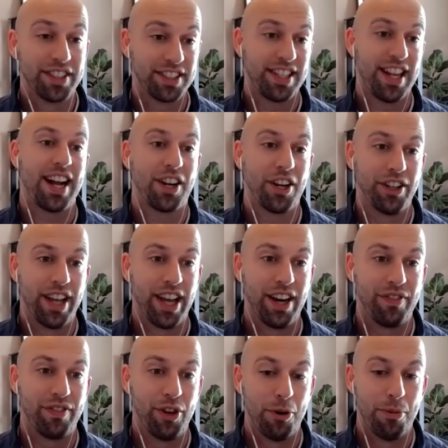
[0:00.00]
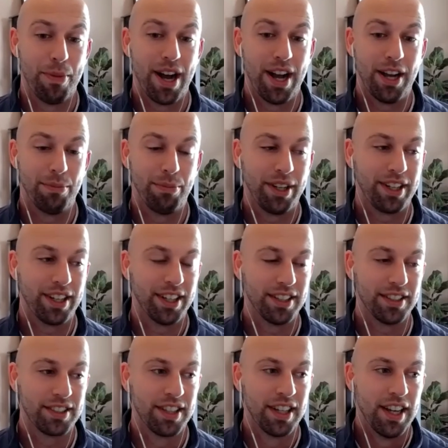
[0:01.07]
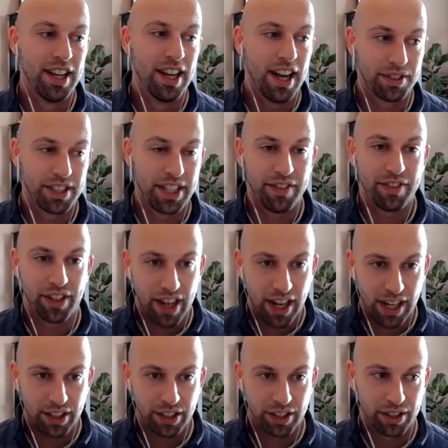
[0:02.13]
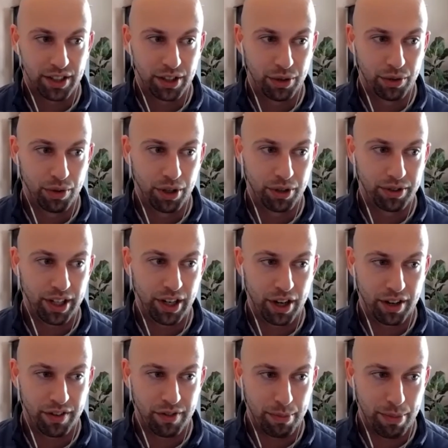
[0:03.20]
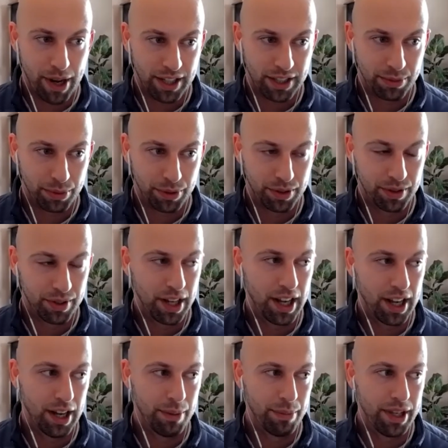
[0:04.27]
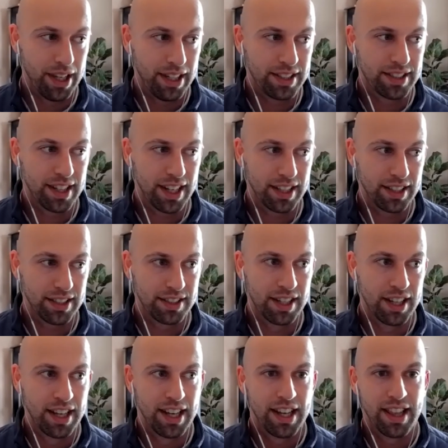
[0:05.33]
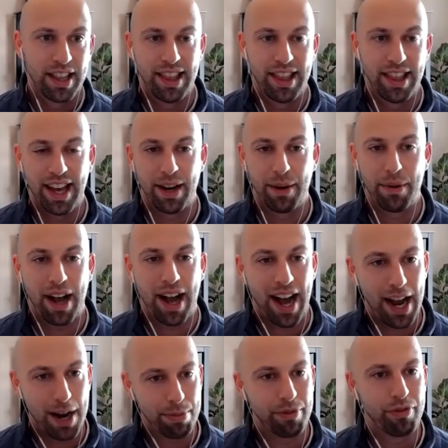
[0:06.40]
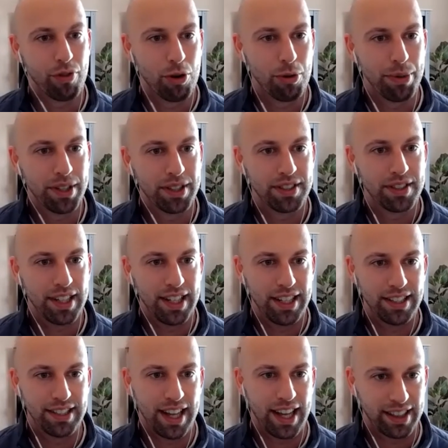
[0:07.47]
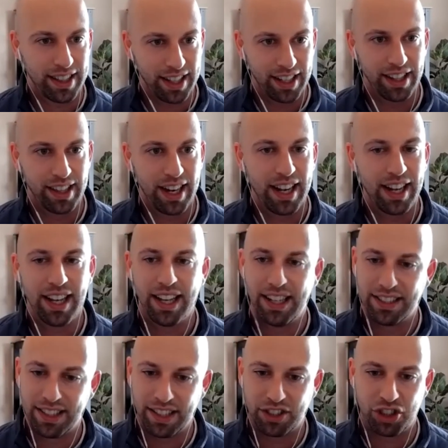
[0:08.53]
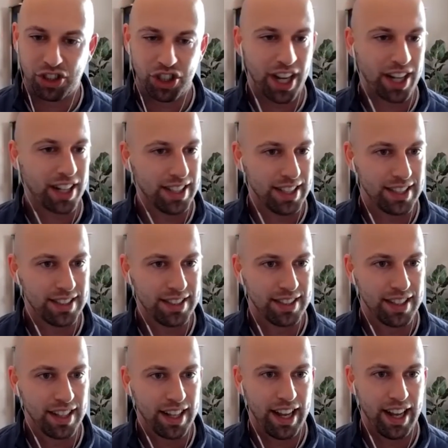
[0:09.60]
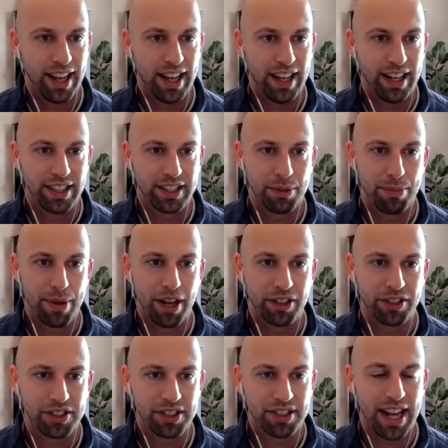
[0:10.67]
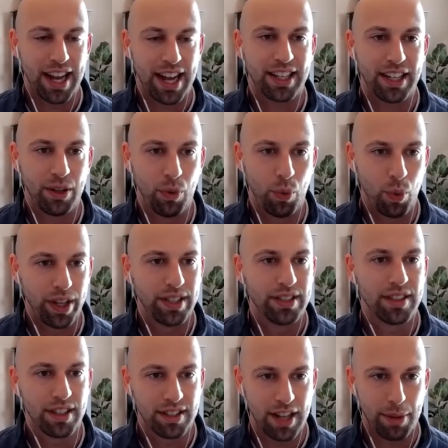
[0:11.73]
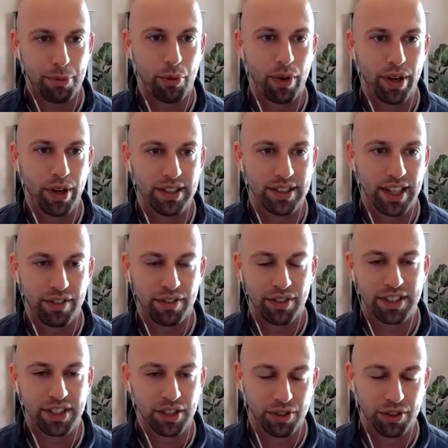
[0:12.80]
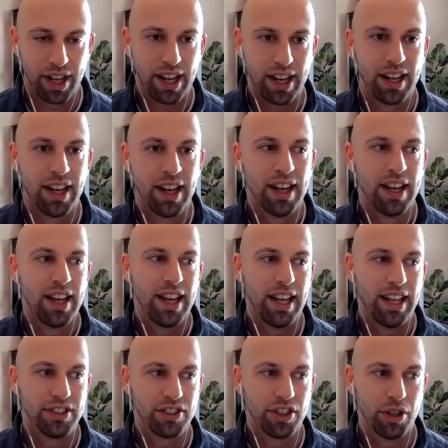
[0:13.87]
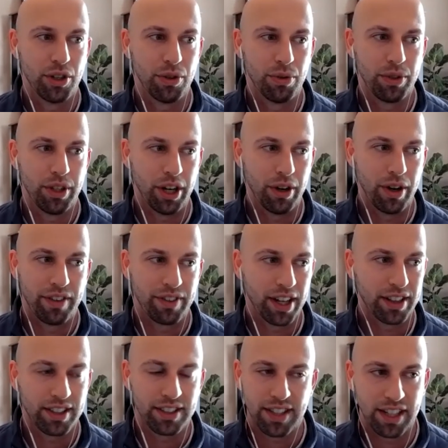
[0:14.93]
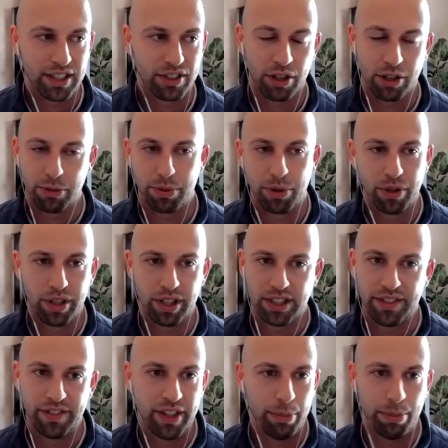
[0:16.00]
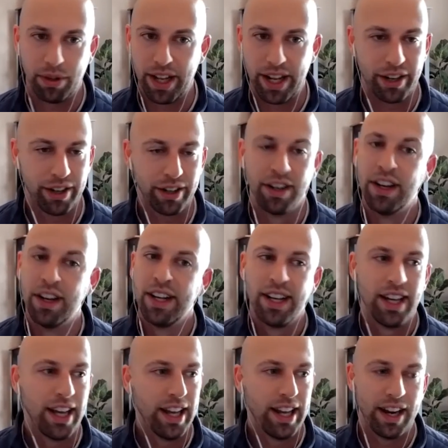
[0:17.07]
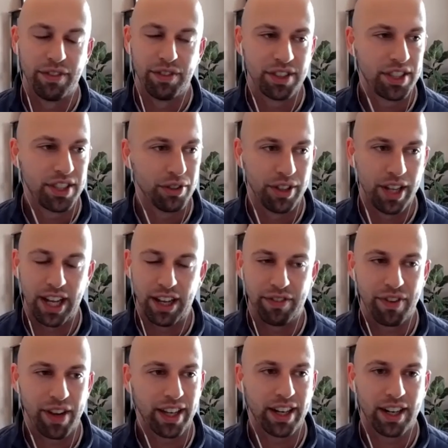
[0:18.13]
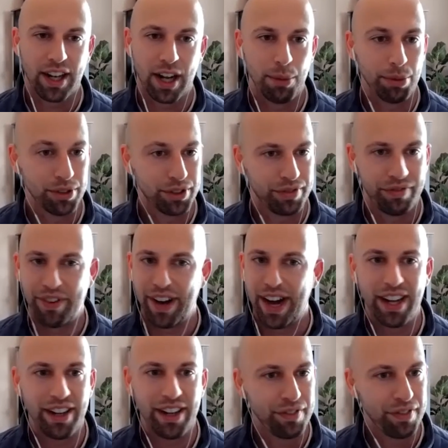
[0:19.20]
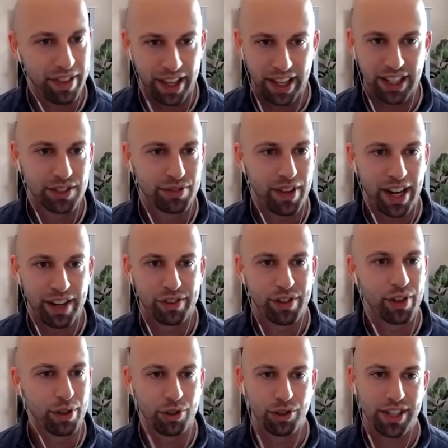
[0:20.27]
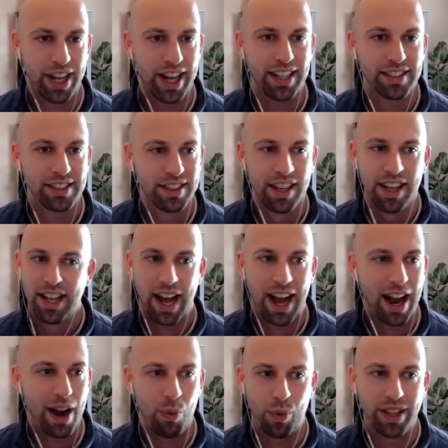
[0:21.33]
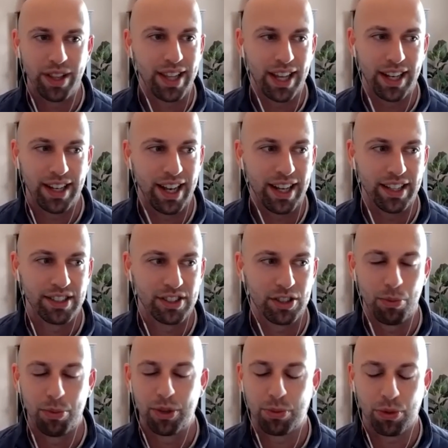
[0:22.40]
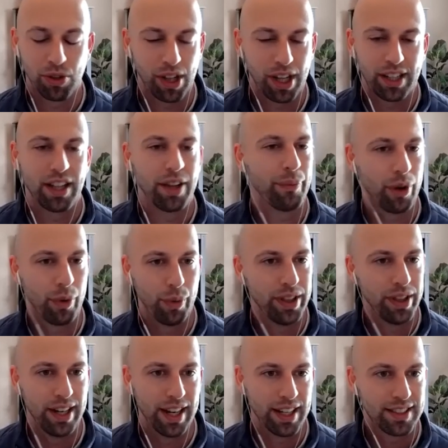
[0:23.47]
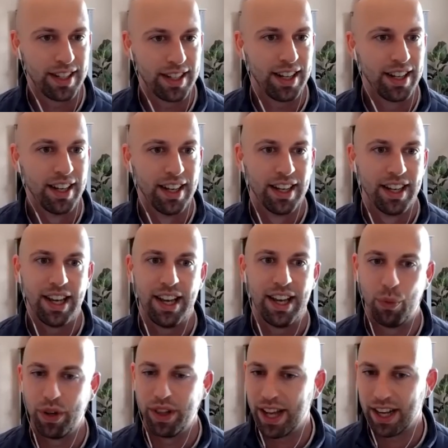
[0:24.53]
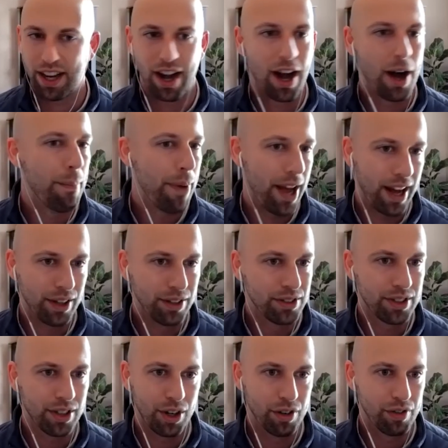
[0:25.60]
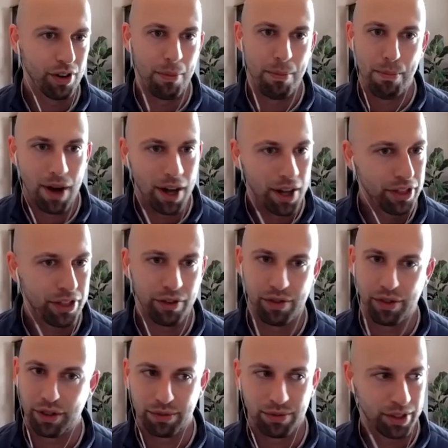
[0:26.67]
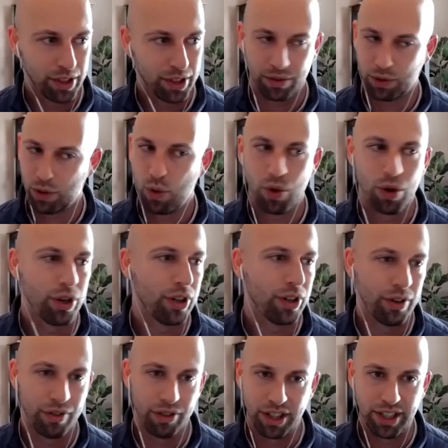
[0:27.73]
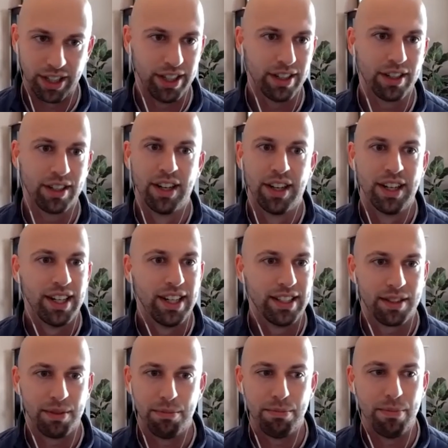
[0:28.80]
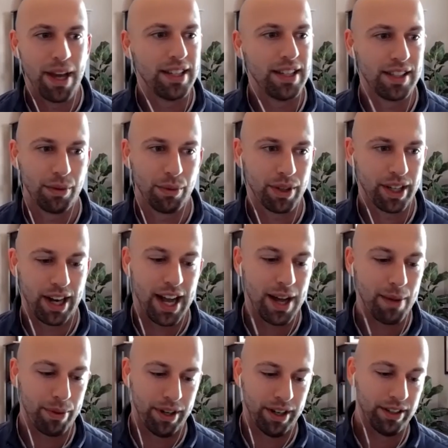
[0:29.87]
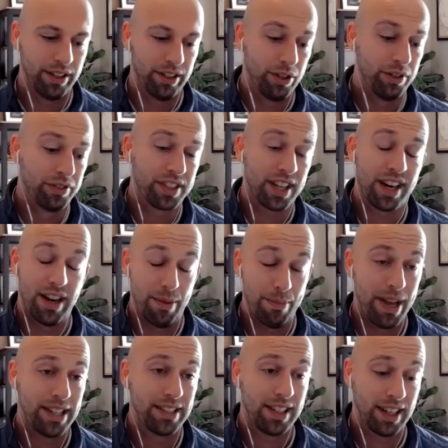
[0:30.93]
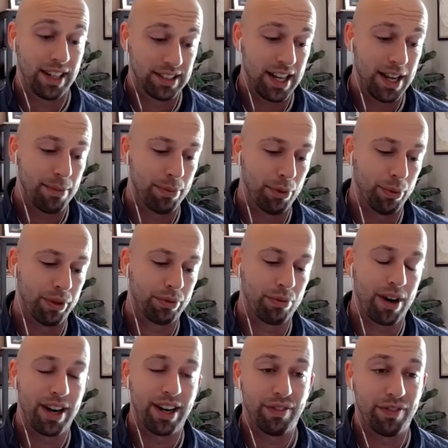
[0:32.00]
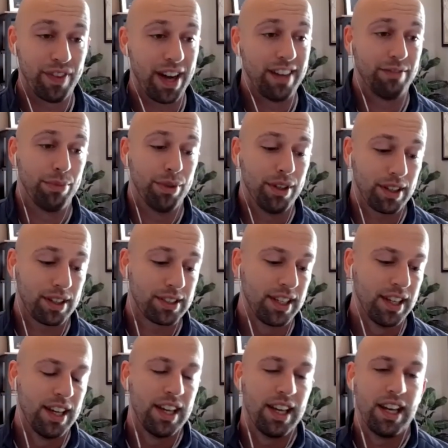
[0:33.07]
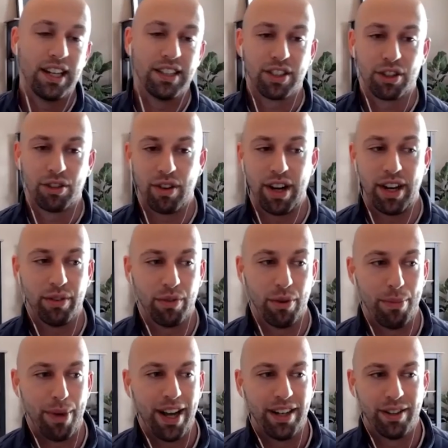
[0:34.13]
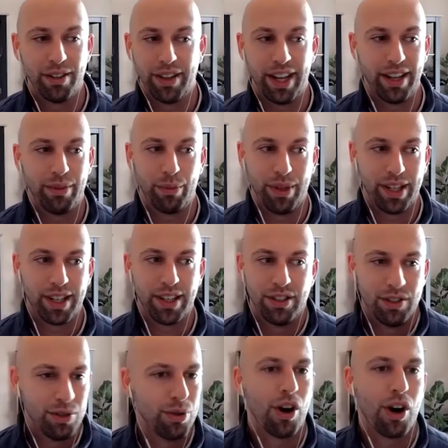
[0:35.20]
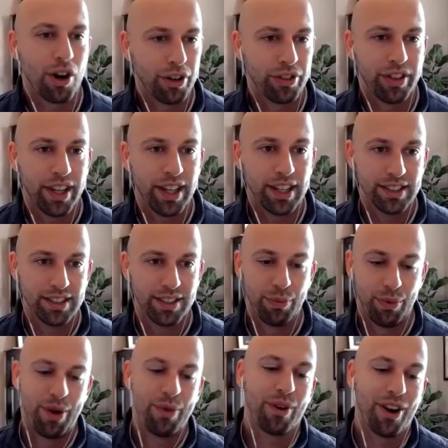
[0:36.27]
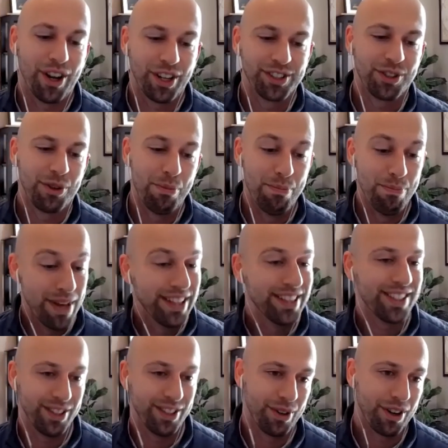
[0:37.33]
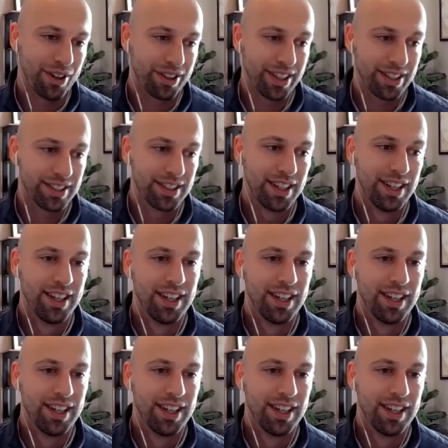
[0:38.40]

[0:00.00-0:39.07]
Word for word: to stack yeah. on that if you don't mind, because Steven Kotler, who wrote The Art of Impossible, um, he says that high performance is at the end of the day, it is a checklist and it's about stacking wins on top of wins every single day. And so, you know, I've got this thing, it's called the productivity planner. And every single day, if I can accomplish five things, five critical tasks, I win that day. It's so much more likely I'm going to win the next day. And when that compounds over a month, over a quarter, over a year, it's amazing what can happen. And you've set an amazing example with writing five books. And it's a great reminder that we can do hard things. And we were also meant to do hard things.